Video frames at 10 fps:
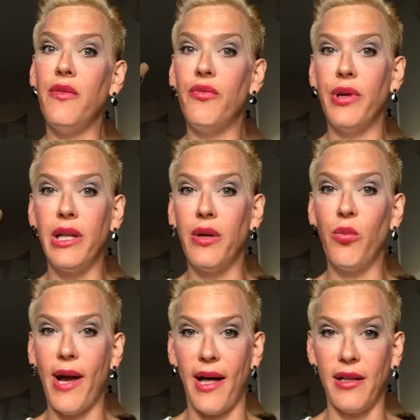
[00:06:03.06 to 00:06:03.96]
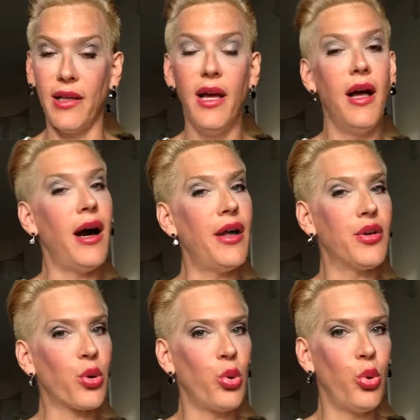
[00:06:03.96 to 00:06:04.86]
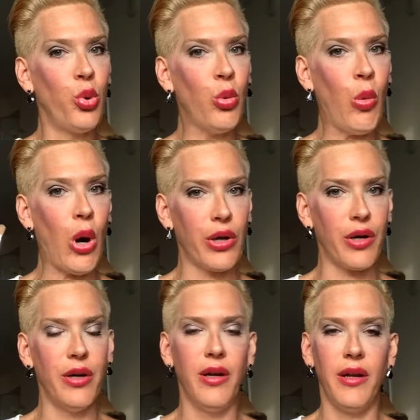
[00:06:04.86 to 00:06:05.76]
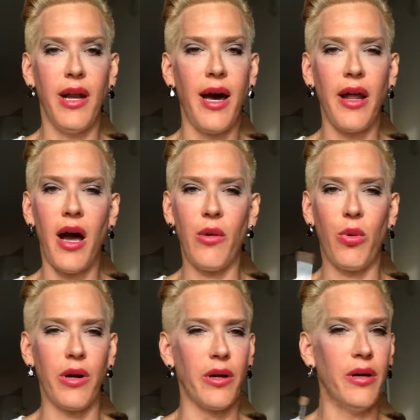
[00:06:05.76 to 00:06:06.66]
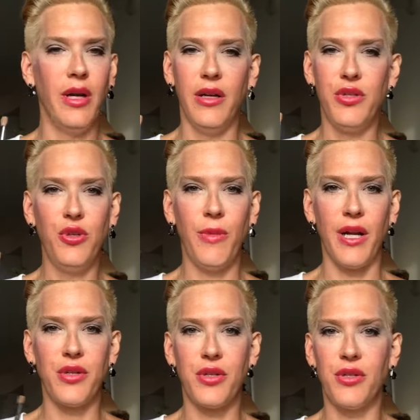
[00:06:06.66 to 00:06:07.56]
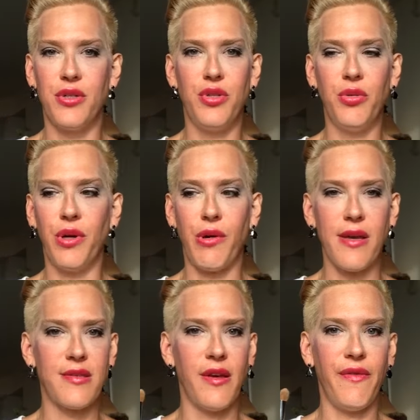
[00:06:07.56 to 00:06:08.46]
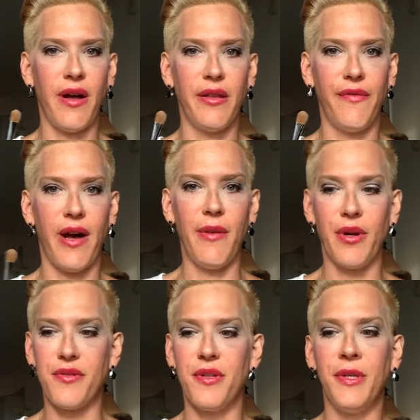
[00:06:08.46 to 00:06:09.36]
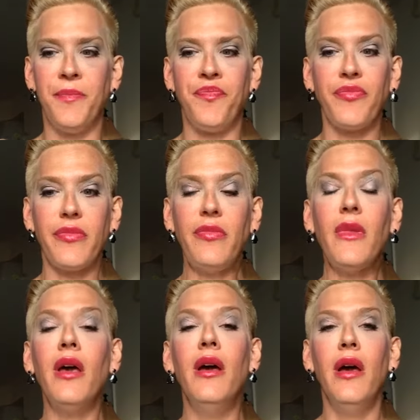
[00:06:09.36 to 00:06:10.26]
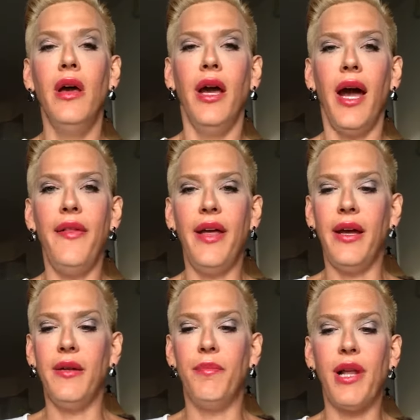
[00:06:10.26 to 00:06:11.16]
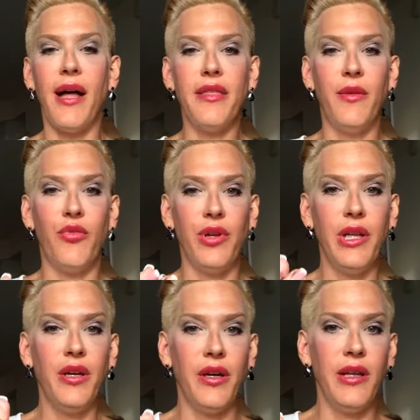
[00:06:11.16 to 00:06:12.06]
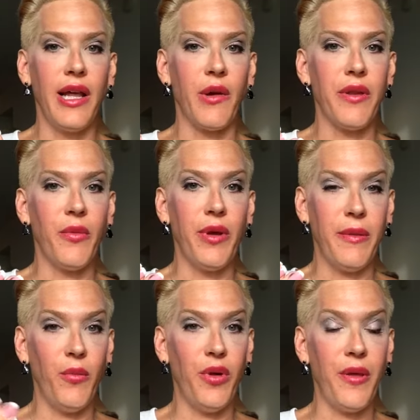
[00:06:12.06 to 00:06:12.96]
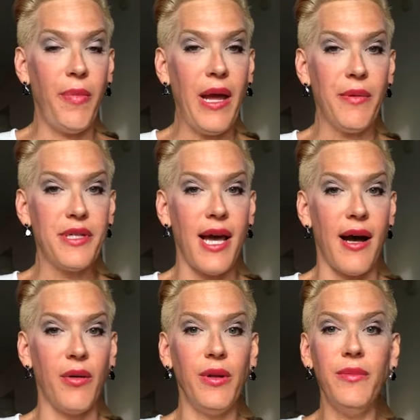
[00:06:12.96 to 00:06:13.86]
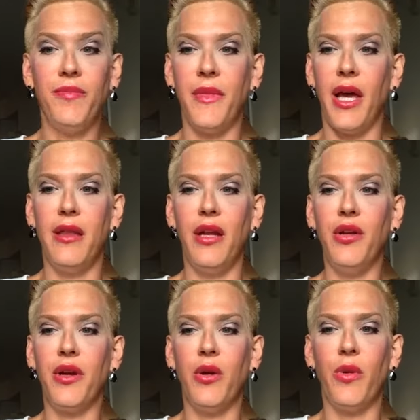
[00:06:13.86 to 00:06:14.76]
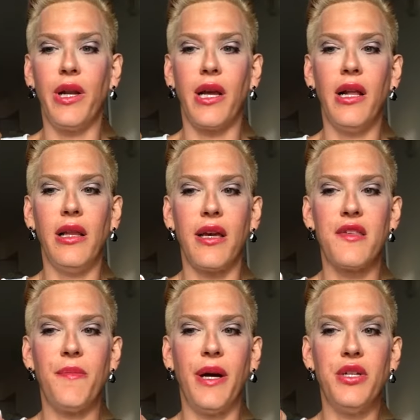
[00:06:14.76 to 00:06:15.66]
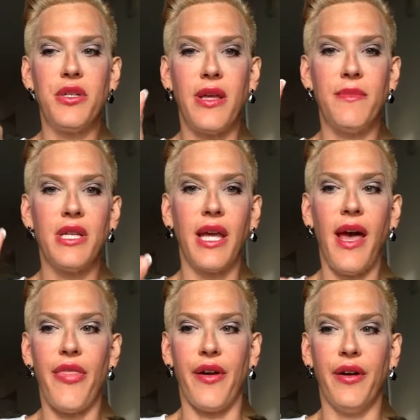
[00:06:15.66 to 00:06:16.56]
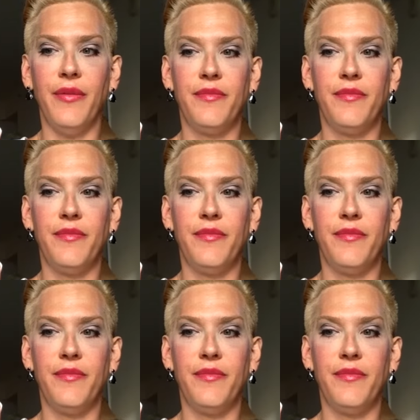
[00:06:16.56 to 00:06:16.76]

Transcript: really well under cool water, not hot water. Too much, too aggressive on the fibers. And then blot them really good, like with a paper towel, and then you're going to want to kind of like sponge them together